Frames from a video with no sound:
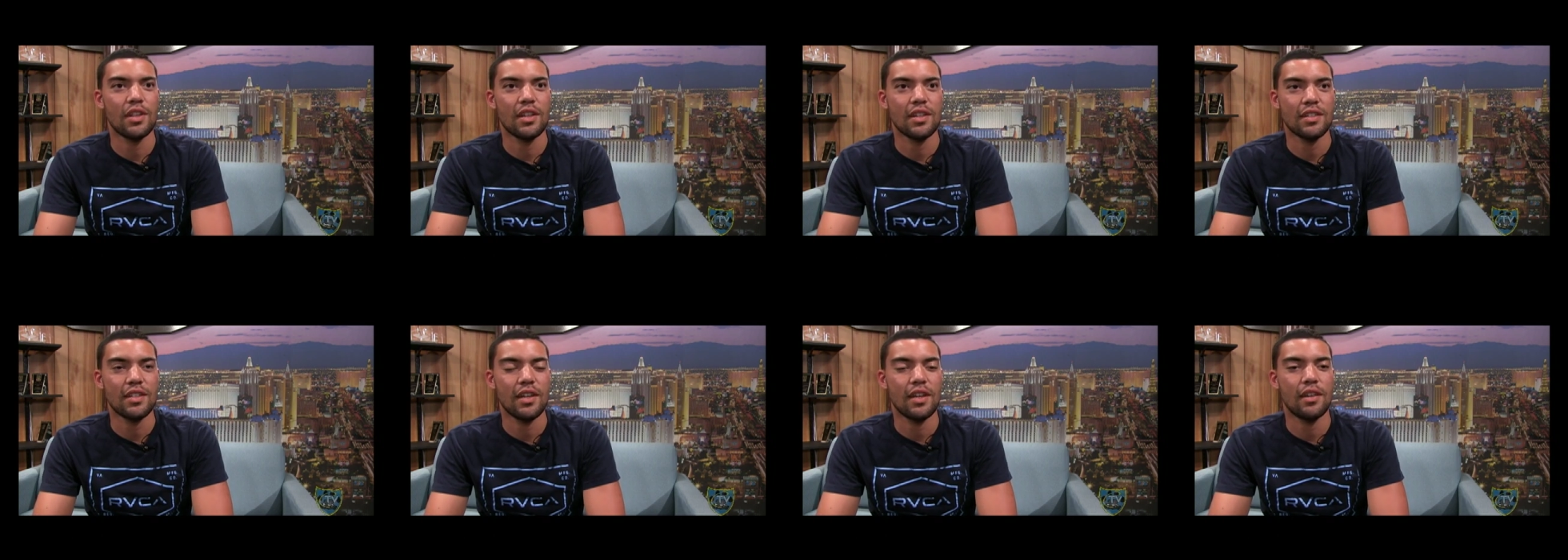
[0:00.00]

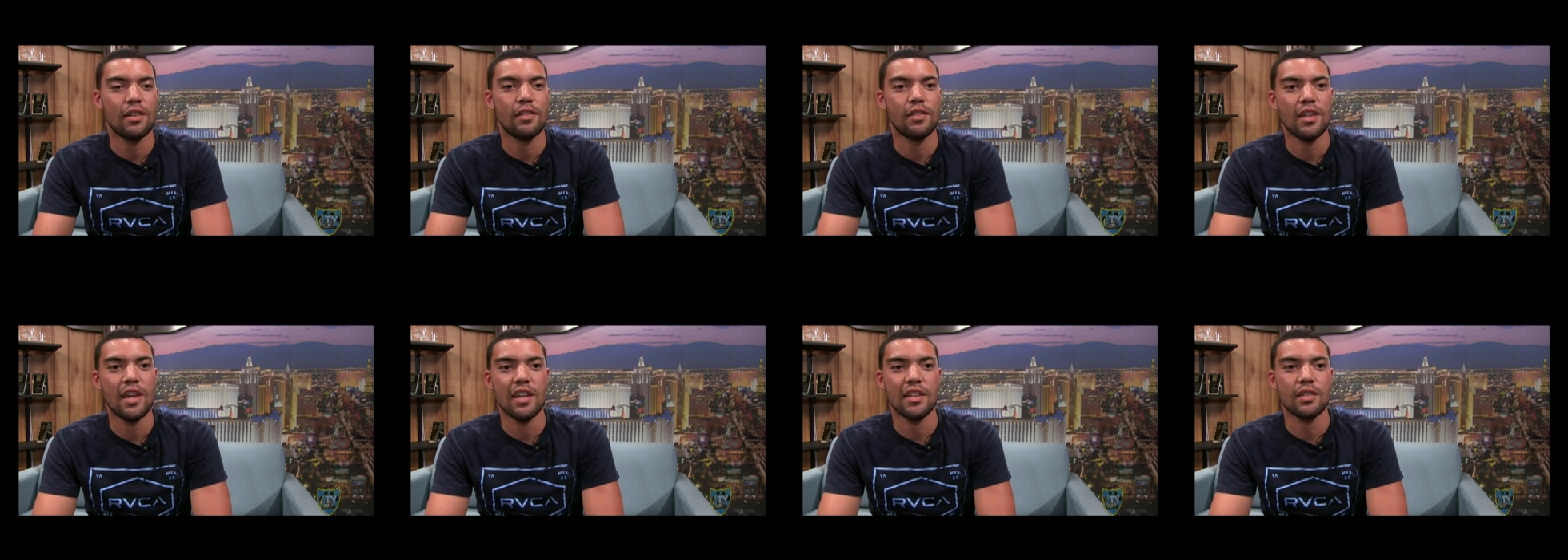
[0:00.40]
They said,
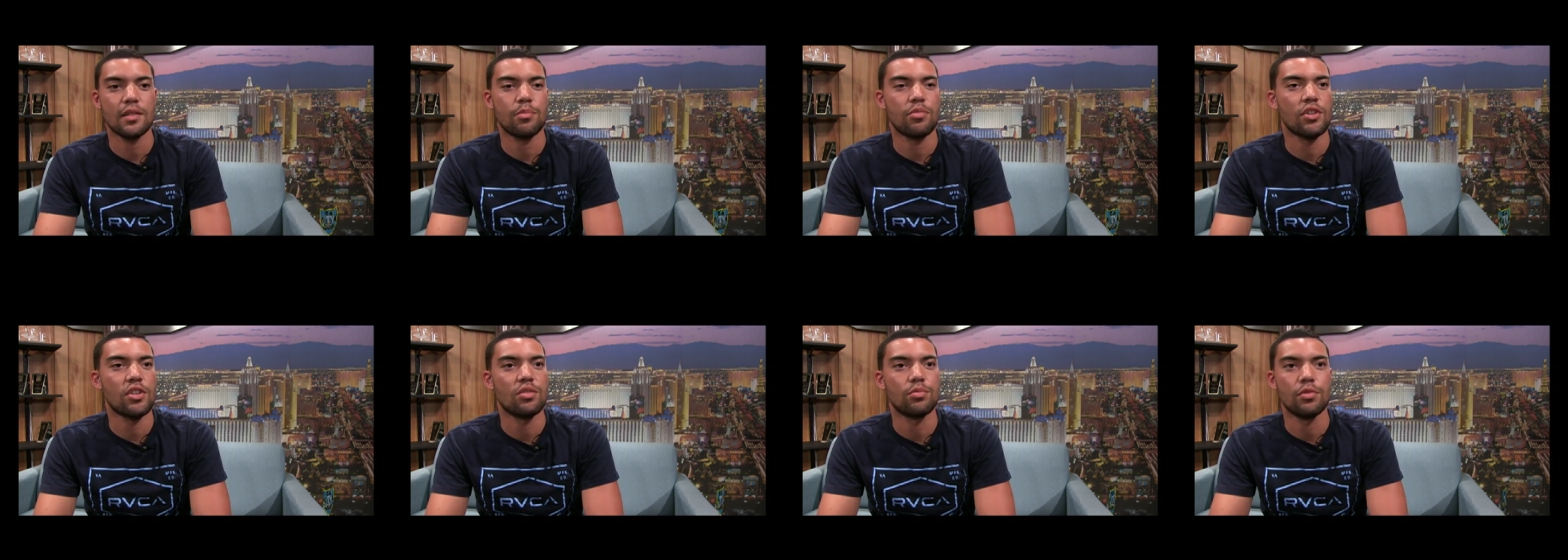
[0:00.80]
yes, the
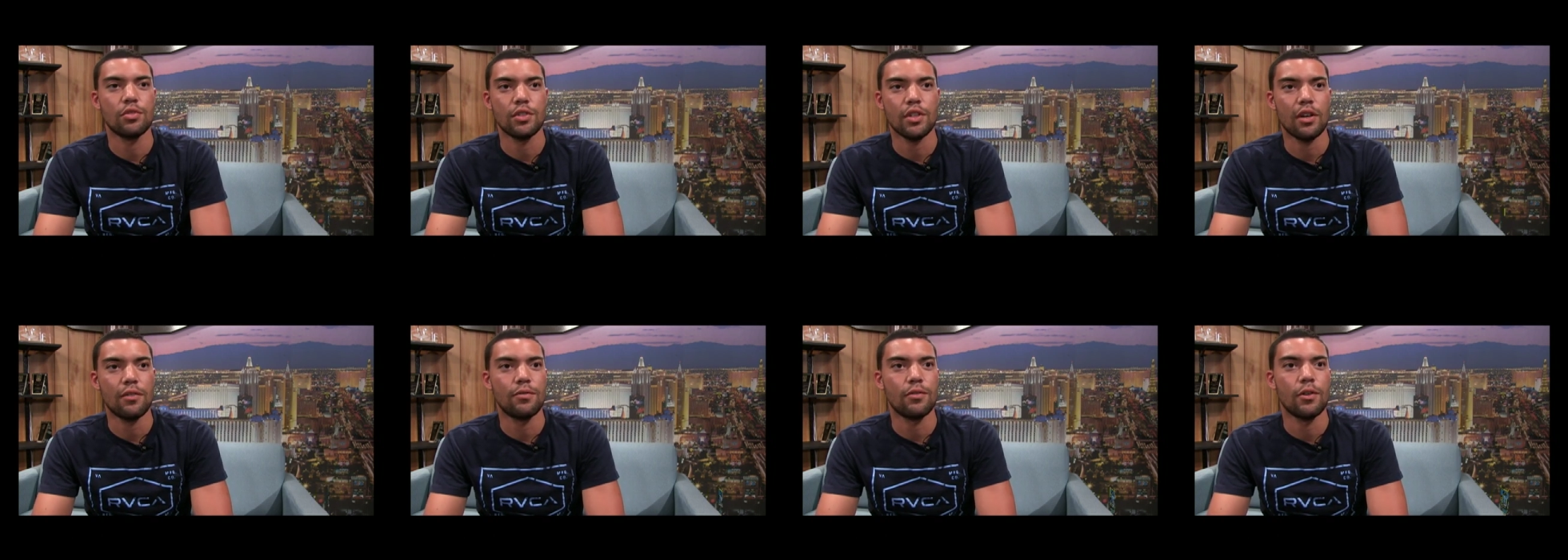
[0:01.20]
principal
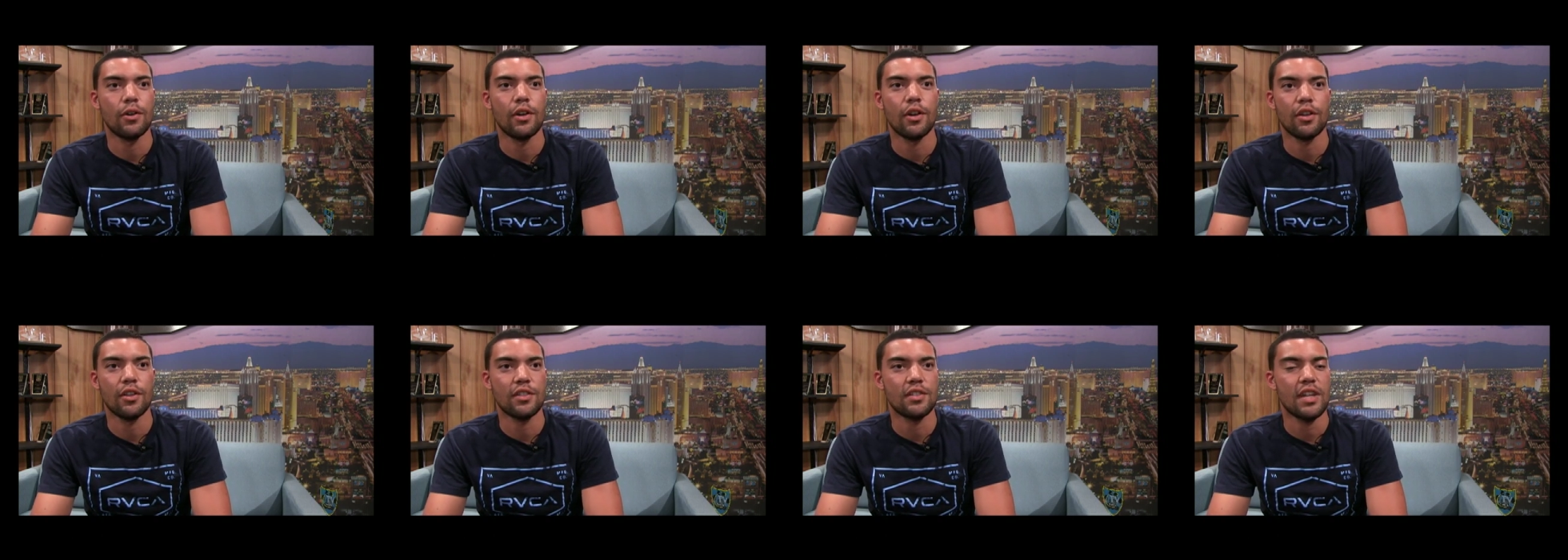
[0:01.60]
is all for
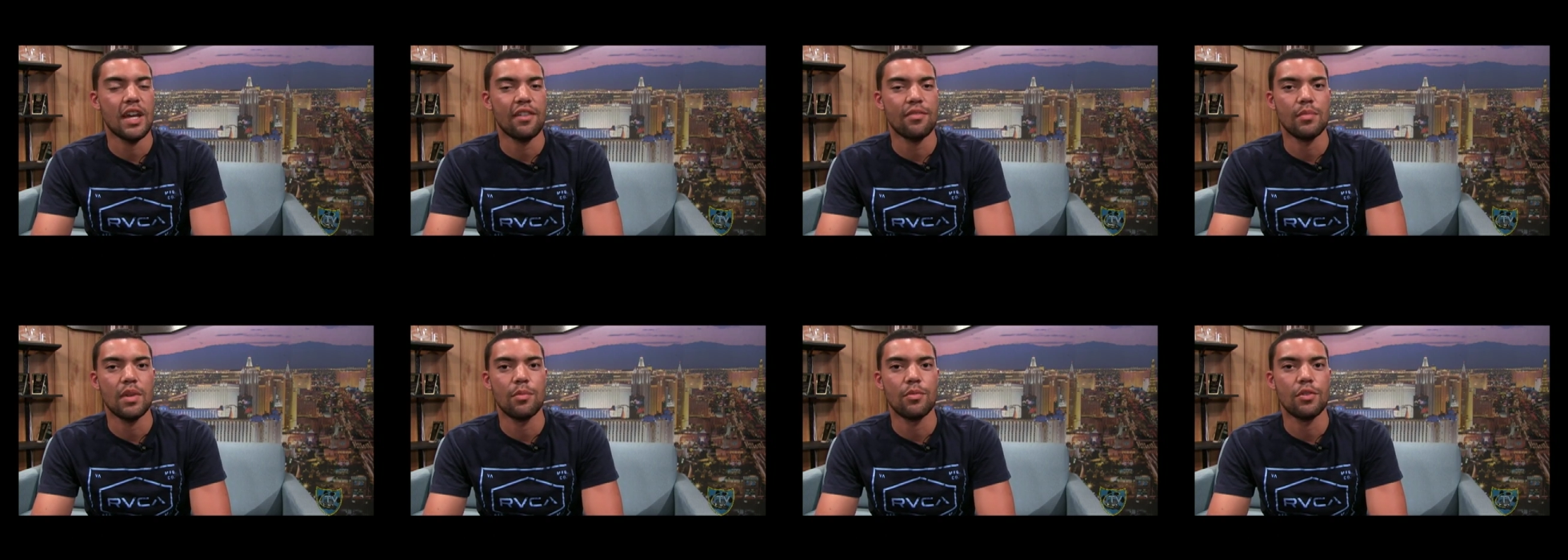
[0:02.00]
it, all the
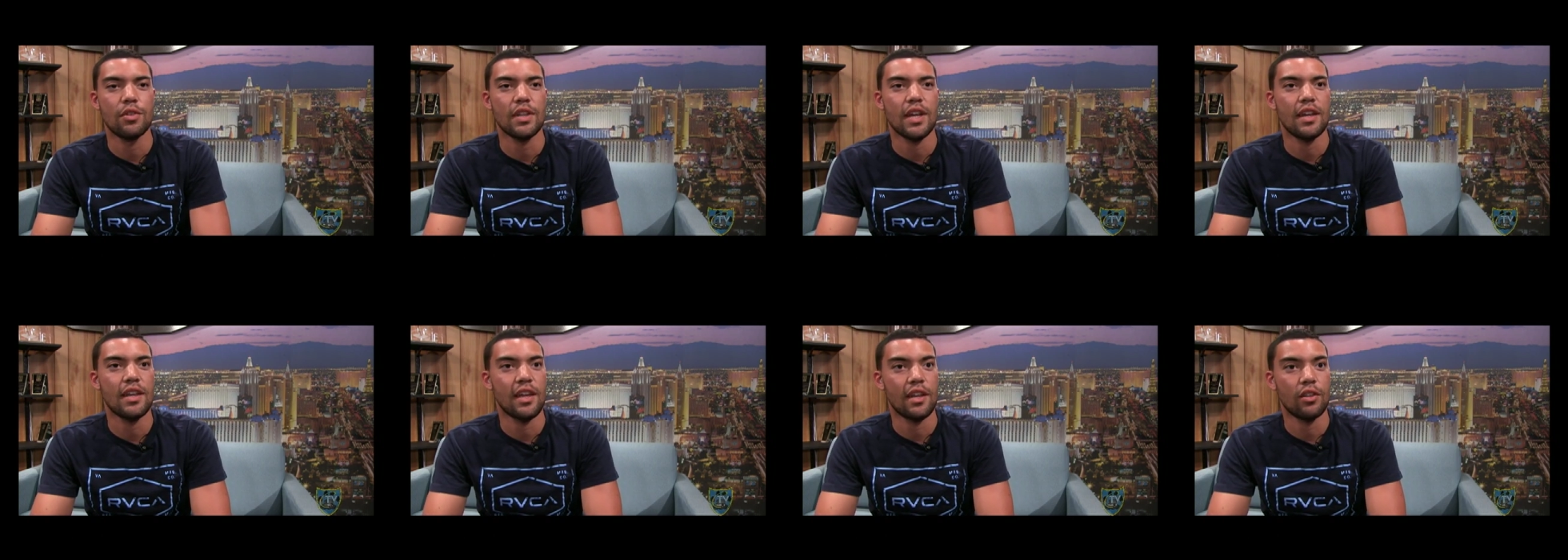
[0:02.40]
staff
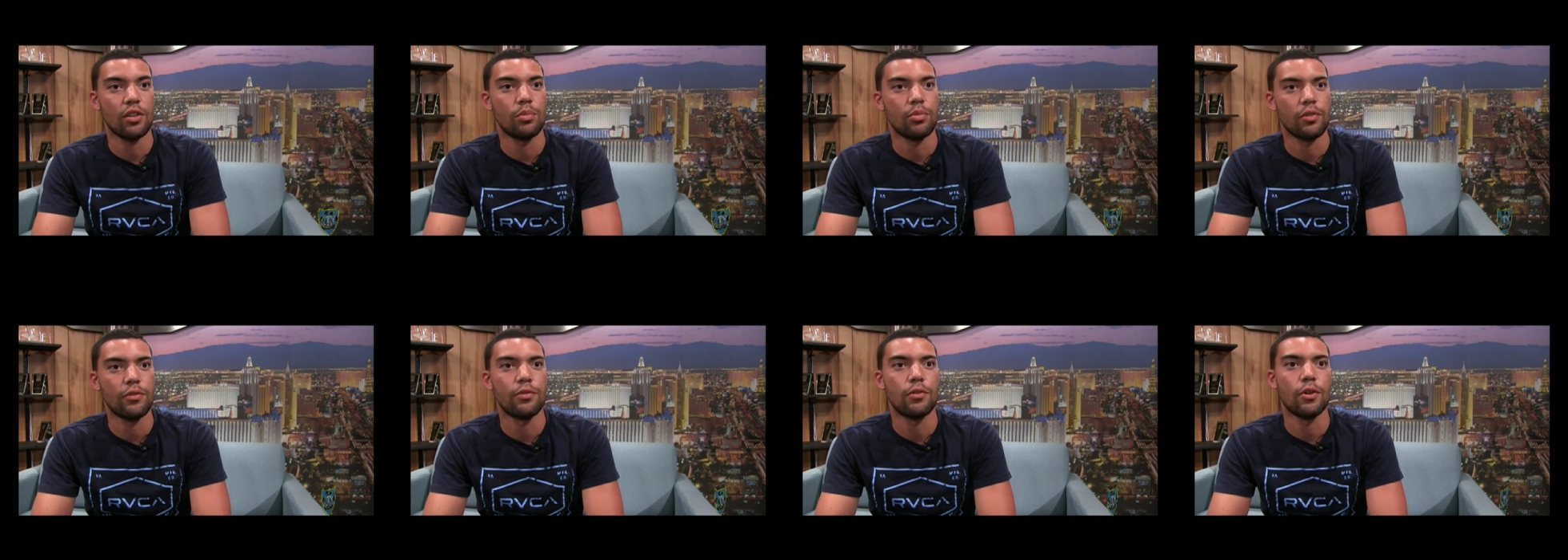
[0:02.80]
members at
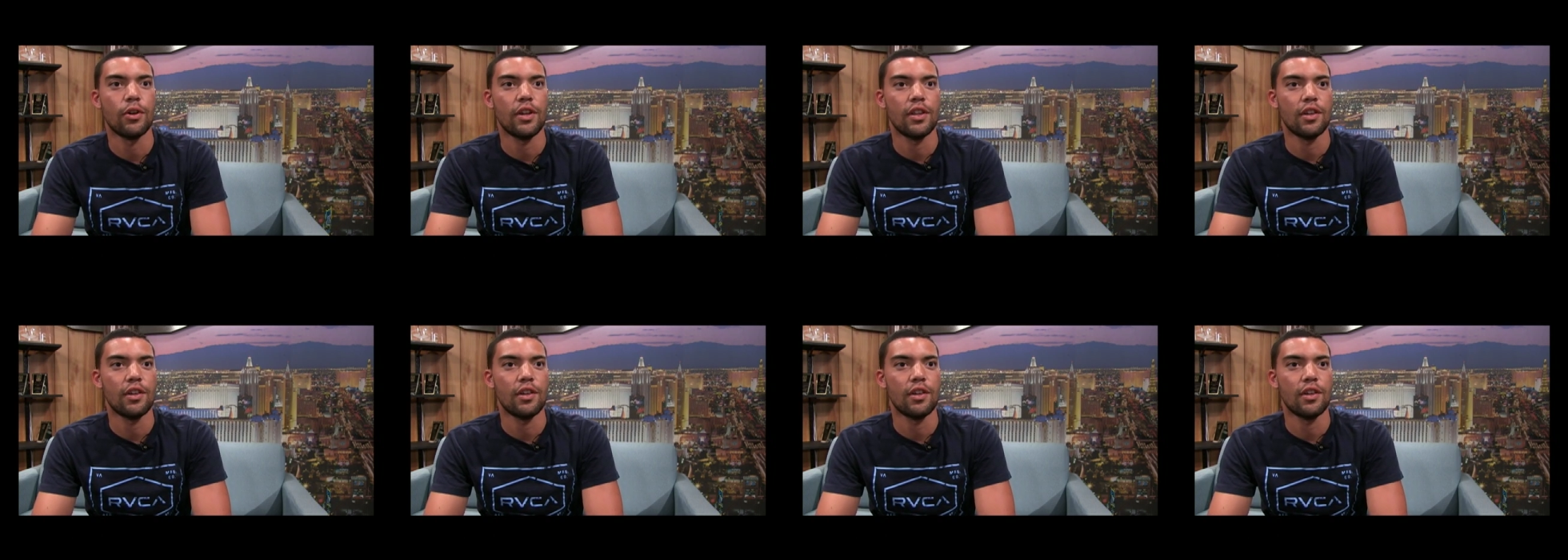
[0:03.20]
Antelope were for it.